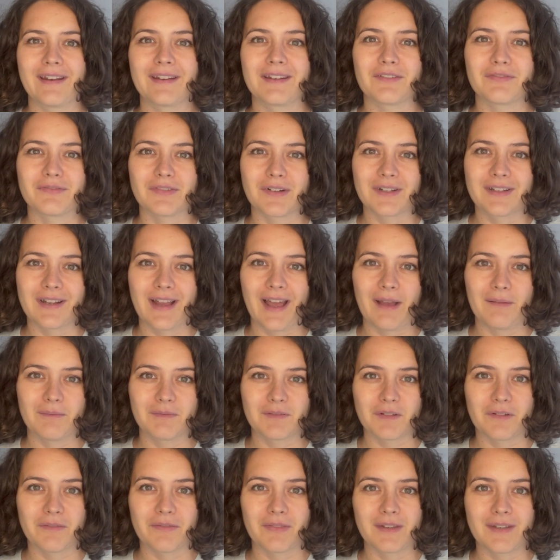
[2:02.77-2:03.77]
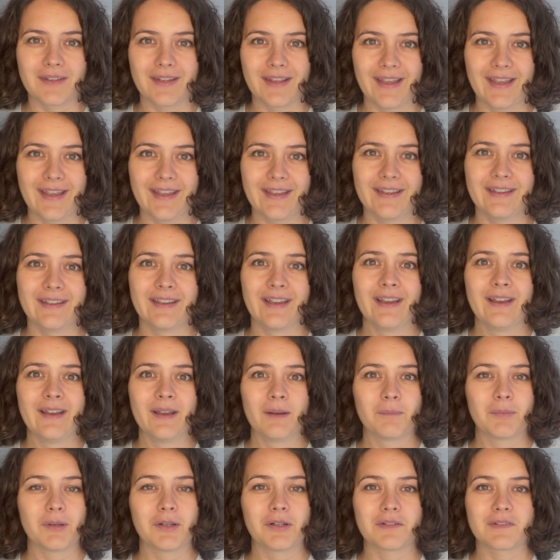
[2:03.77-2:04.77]
at different times of the day,
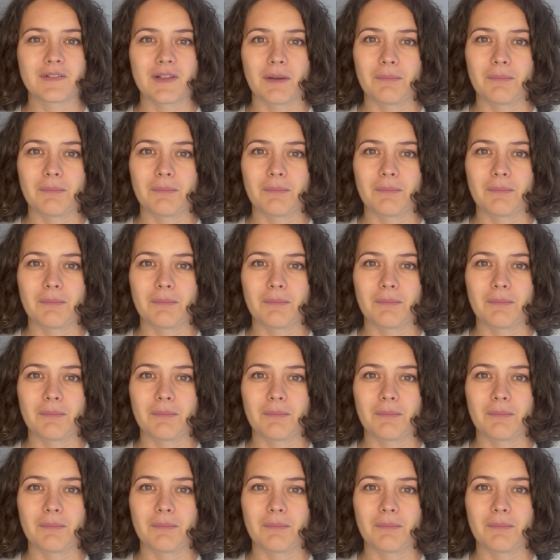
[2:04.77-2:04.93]
because